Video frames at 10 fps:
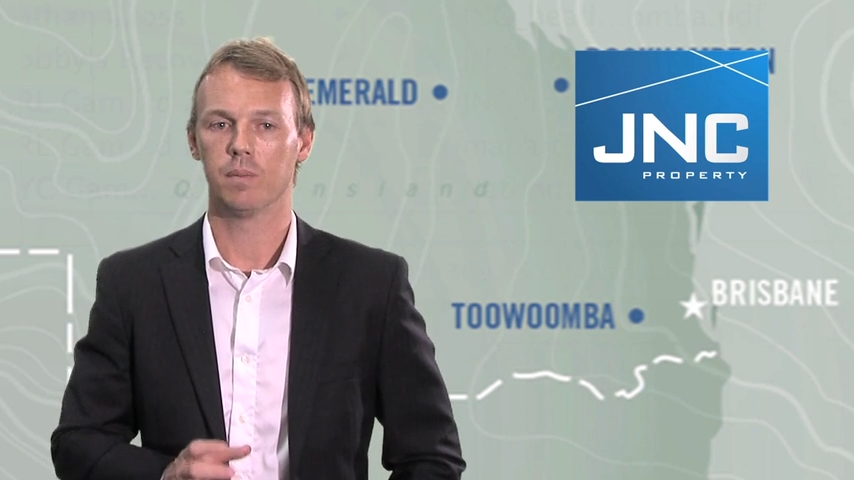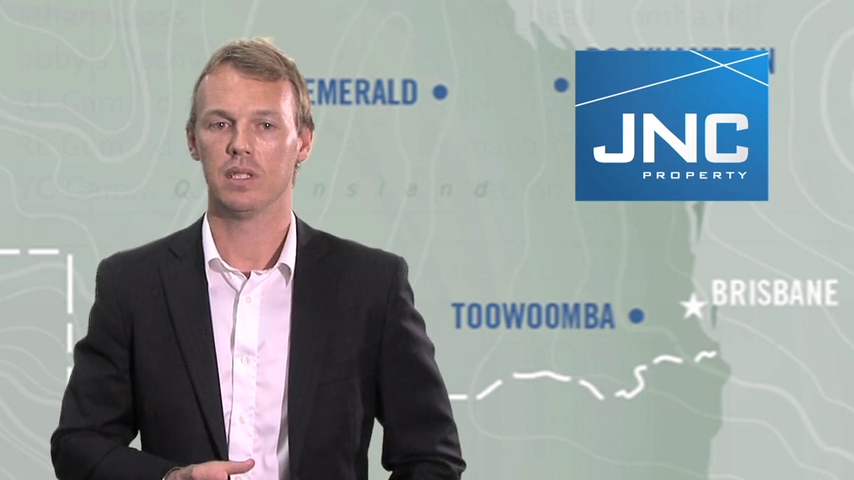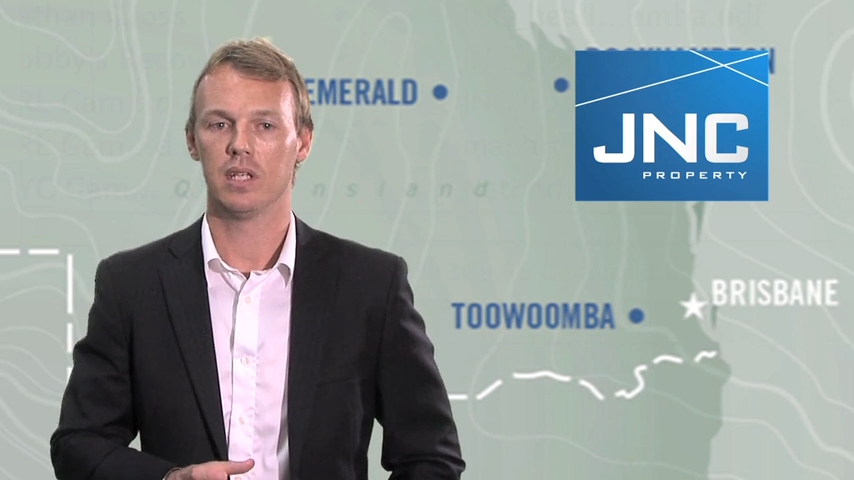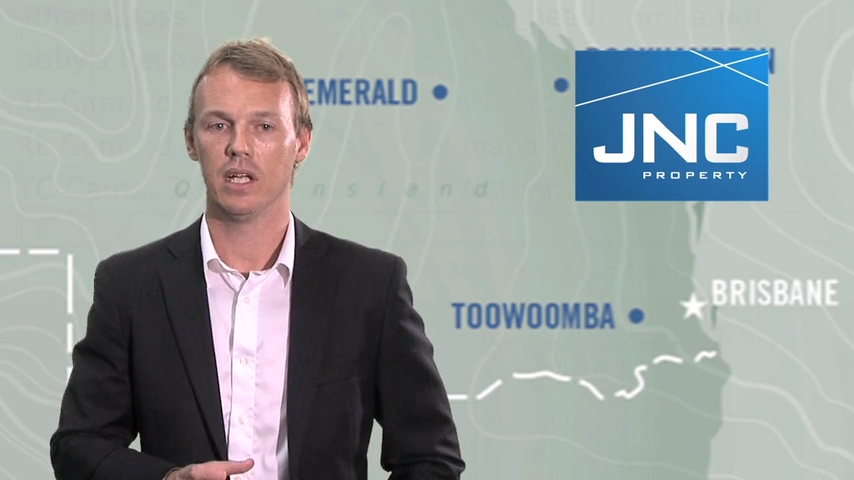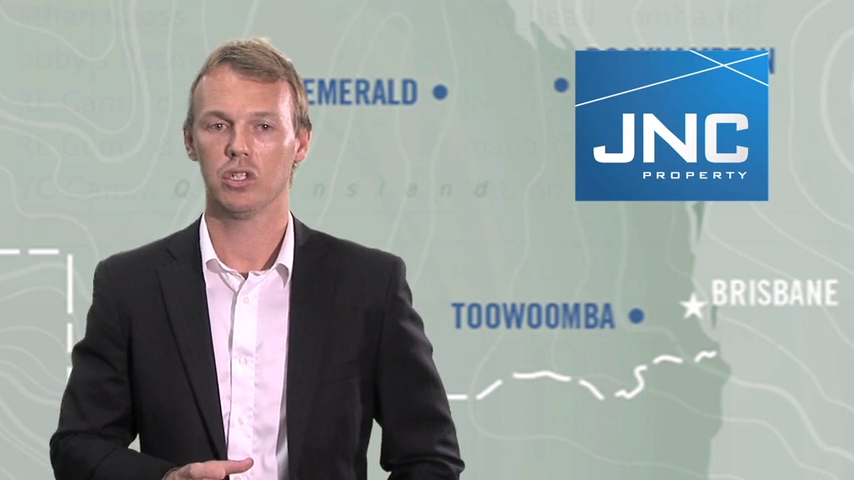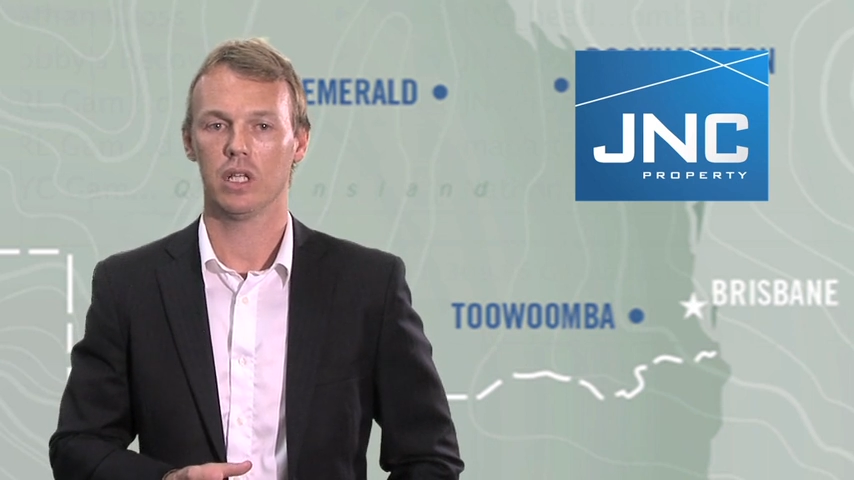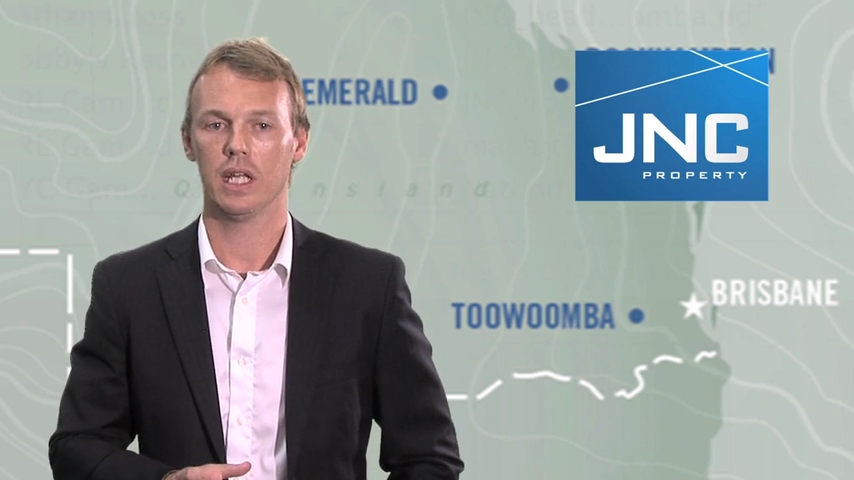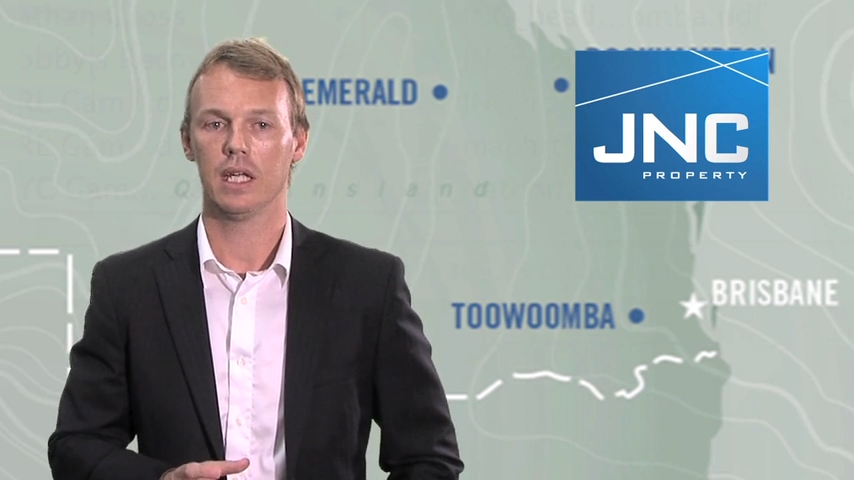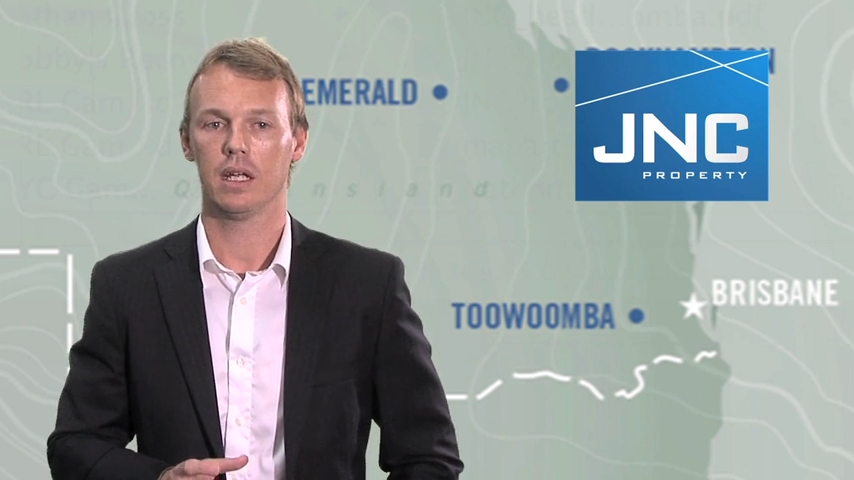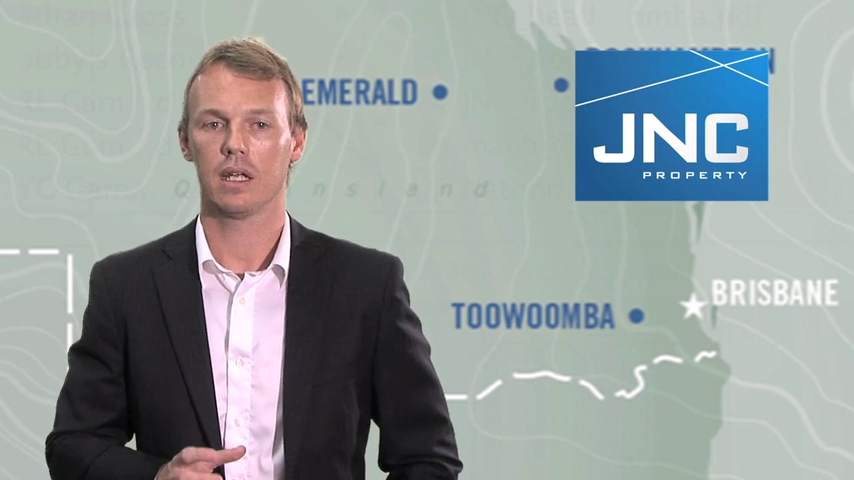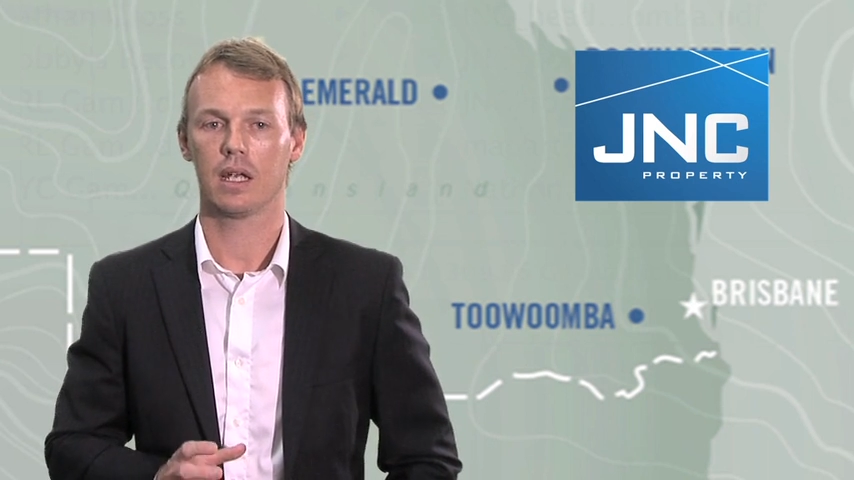potentially